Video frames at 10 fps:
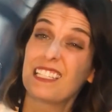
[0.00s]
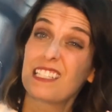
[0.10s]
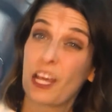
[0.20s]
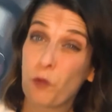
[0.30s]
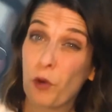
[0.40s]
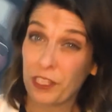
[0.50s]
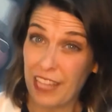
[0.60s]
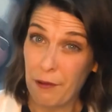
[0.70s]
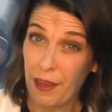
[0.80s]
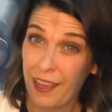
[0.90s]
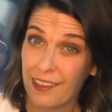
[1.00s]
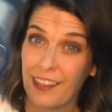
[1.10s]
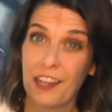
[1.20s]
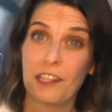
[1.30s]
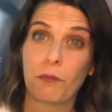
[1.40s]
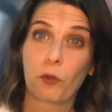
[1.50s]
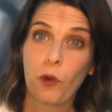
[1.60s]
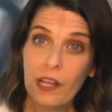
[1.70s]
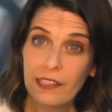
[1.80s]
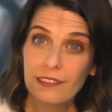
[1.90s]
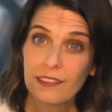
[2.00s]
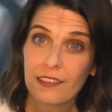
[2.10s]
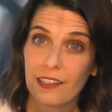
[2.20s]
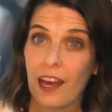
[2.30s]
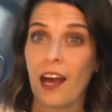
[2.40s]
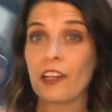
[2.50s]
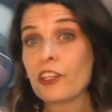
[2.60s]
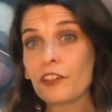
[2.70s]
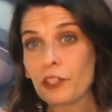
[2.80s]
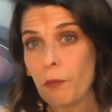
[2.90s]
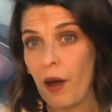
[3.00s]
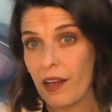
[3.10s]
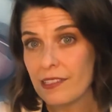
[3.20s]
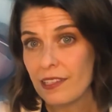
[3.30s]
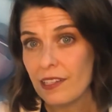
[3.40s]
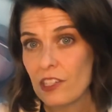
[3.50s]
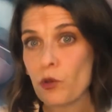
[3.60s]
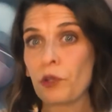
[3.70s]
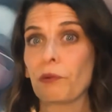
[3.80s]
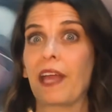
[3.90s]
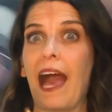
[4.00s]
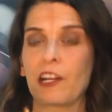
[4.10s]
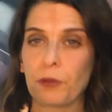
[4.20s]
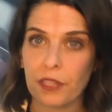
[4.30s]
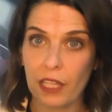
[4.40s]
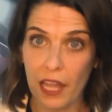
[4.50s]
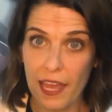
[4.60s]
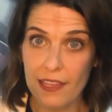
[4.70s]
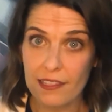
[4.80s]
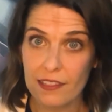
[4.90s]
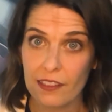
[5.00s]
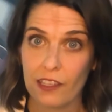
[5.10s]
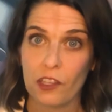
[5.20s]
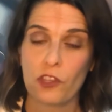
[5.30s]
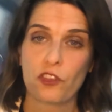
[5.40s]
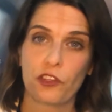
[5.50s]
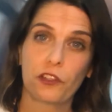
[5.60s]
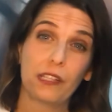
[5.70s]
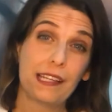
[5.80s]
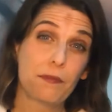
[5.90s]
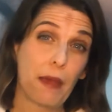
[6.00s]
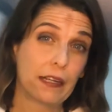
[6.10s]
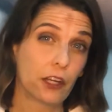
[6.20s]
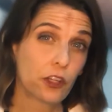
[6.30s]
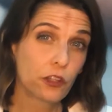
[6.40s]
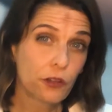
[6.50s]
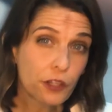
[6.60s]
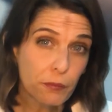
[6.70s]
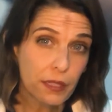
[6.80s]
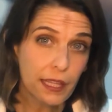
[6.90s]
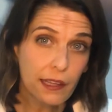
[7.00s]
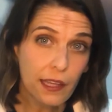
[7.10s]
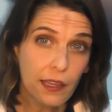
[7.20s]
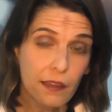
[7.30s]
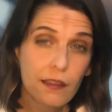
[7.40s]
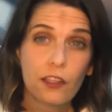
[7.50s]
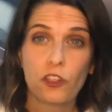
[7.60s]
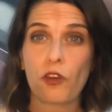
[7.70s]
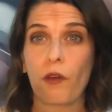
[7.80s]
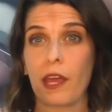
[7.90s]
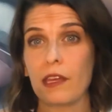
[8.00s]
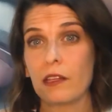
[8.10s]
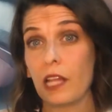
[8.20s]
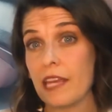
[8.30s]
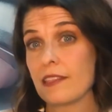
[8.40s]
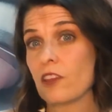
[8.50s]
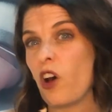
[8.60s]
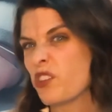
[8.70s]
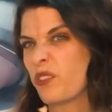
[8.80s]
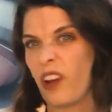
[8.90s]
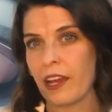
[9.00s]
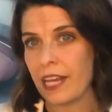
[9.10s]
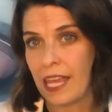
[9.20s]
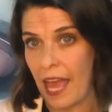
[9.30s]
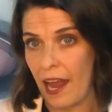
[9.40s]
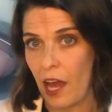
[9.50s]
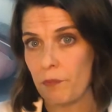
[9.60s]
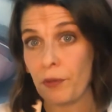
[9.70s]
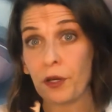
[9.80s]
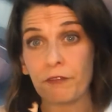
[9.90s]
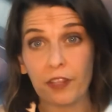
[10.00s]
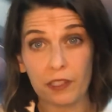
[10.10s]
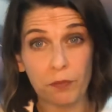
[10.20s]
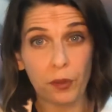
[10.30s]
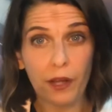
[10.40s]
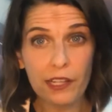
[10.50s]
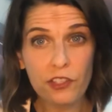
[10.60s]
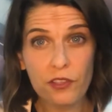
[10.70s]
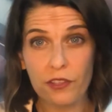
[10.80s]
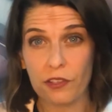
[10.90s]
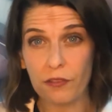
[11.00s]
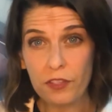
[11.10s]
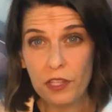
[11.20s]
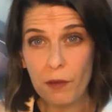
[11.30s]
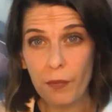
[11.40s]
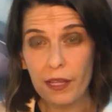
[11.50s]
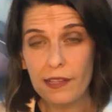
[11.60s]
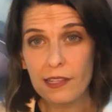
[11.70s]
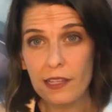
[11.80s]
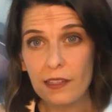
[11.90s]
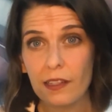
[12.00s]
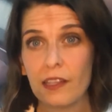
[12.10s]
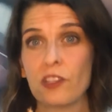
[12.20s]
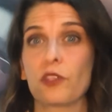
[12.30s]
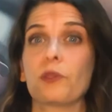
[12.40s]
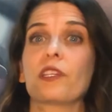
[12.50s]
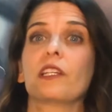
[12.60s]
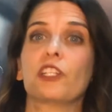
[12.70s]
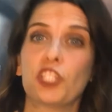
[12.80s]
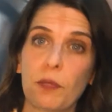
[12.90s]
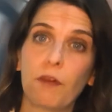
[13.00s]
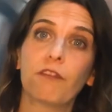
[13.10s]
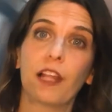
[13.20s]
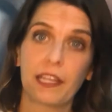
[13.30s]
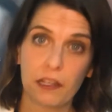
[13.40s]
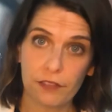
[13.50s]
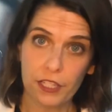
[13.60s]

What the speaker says: Doesn't work that way. Number one, uncured composite is going to react with the glaze. So your glaze may not cure completely. Your glaze is also not going to get a perfect bond to the surface of the composite, so it's going to chip and flake over